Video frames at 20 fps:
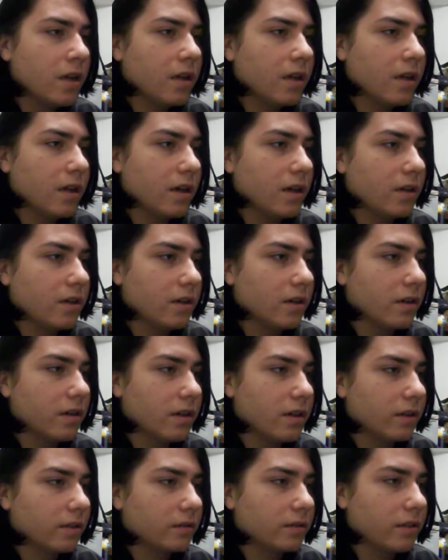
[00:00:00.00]
and you're
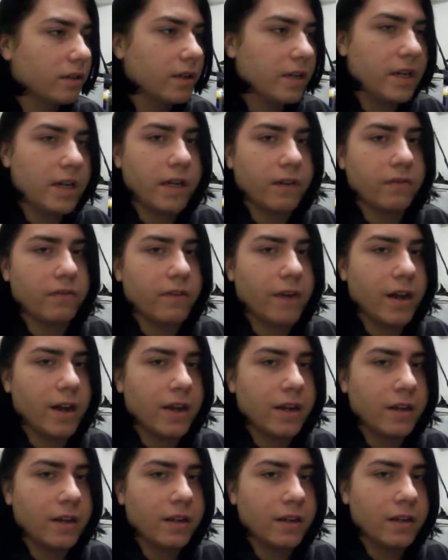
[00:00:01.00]
eating
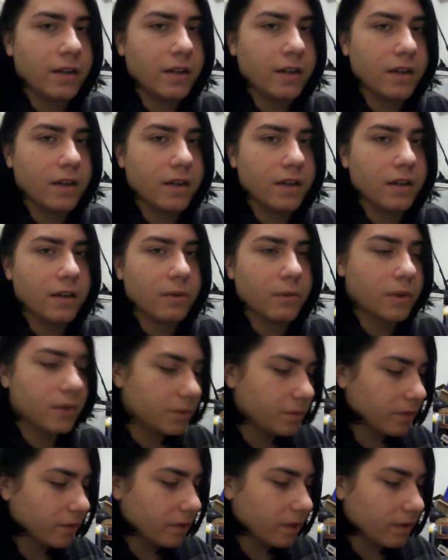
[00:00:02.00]
fine.
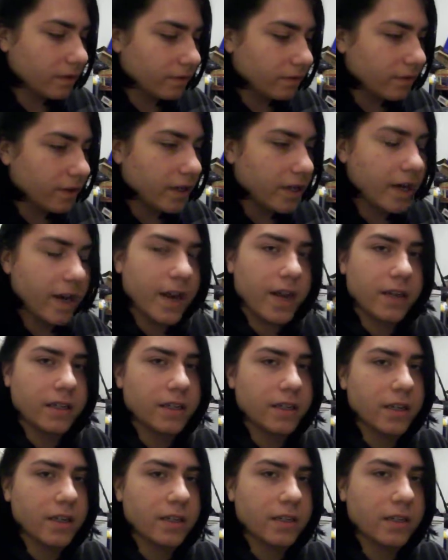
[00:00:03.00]
What's with all the fucking
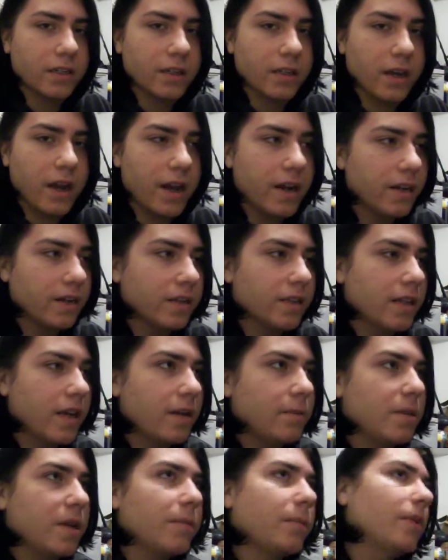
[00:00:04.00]
excess? I
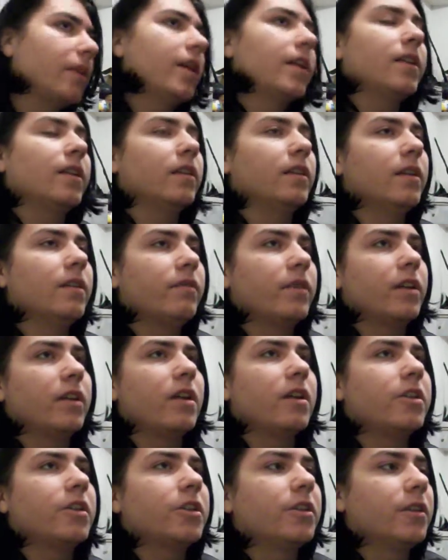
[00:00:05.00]
understand people like to live in
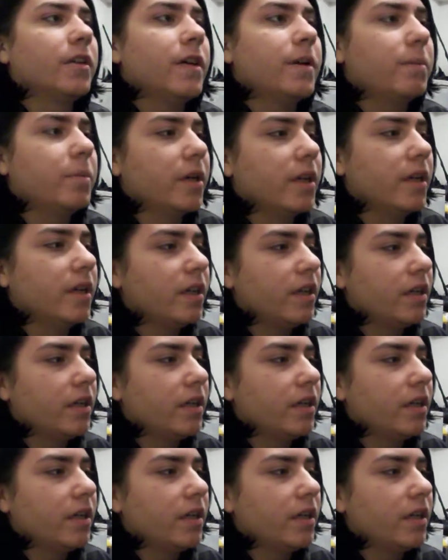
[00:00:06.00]
luxury, but